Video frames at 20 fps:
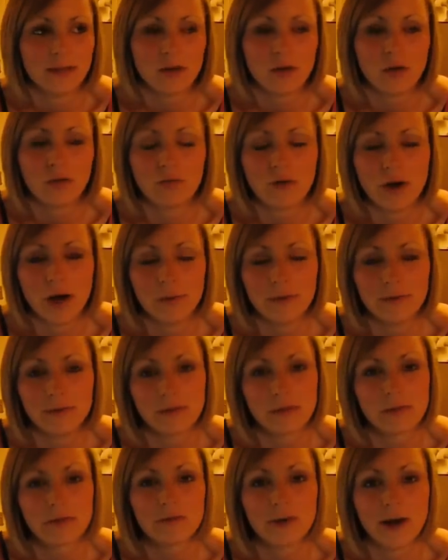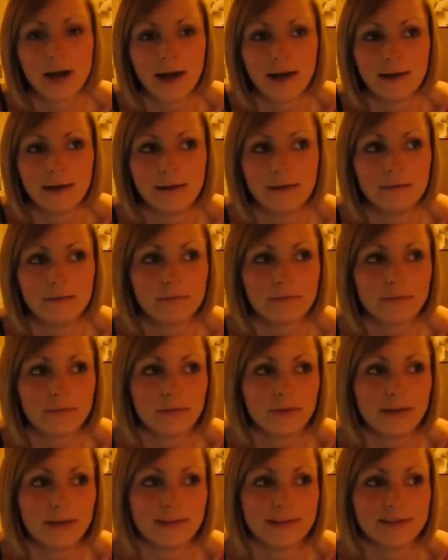grow and thrive.
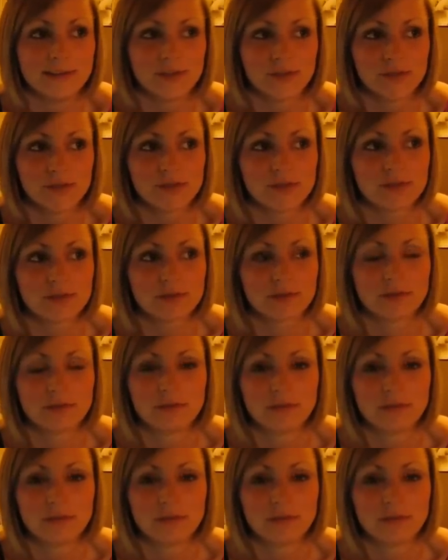And it's